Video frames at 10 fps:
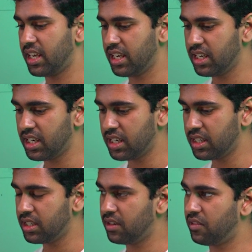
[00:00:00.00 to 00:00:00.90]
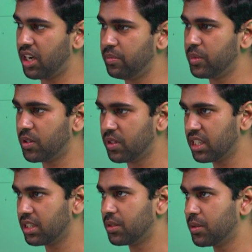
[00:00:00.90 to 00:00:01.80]
AI vibe
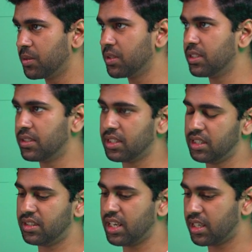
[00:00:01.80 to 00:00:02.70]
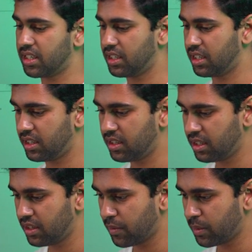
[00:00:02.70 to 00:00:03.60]
coding tools is that
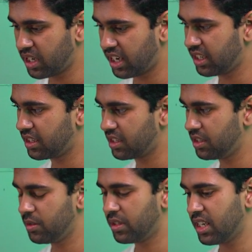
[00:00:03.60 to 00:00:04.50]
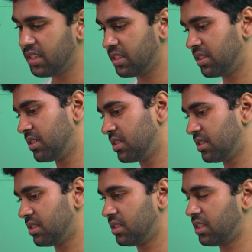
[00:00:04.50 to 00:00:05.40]
you can
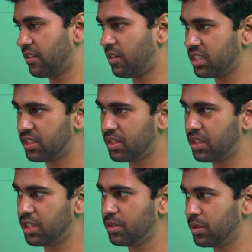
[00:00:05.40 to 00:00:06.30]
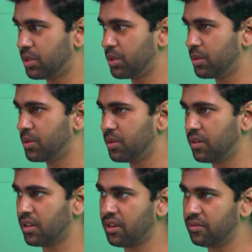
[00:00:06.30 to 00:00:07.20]
once you are used to
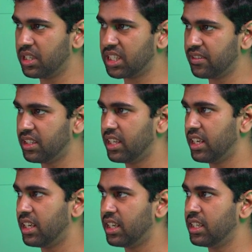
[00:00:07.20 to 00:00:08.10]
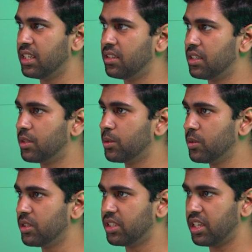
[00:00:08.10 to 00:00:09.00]
working with AI
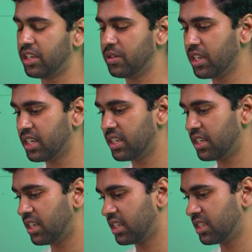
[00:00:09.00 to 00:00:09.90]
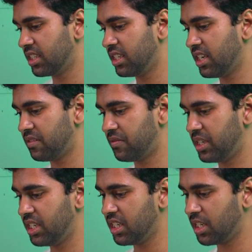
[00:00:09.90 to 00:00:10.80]
tools, you can actually
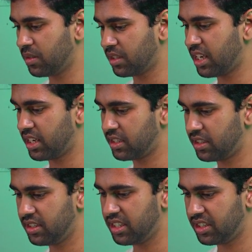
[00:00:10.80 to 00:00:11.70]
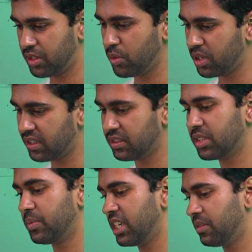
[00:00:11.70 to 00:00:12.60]
figure out that this UI
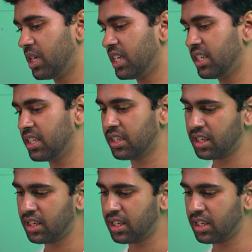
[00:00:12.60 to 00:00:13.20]
was made by